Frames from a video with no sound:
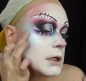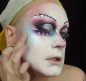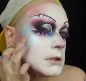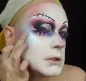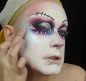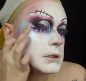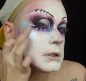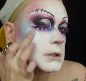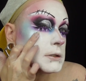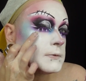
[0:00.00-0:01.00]

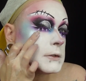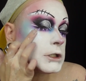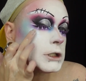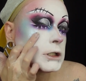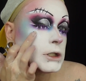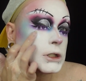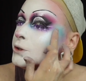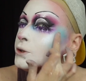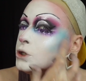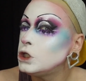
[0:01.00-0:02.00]
Oh, fuck.
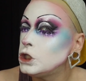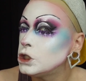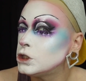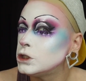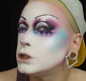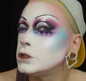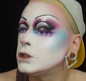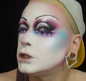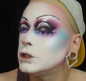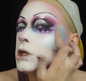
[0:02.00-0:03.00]
Oh
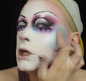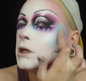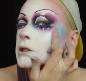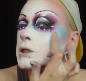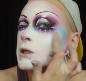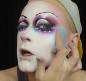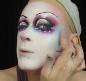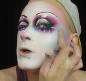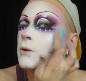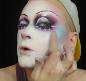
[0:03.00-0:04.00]
yeah. I can't
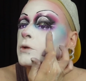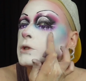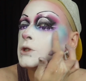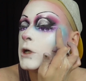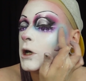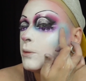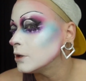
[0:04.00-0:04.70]
stop, but I won't stop.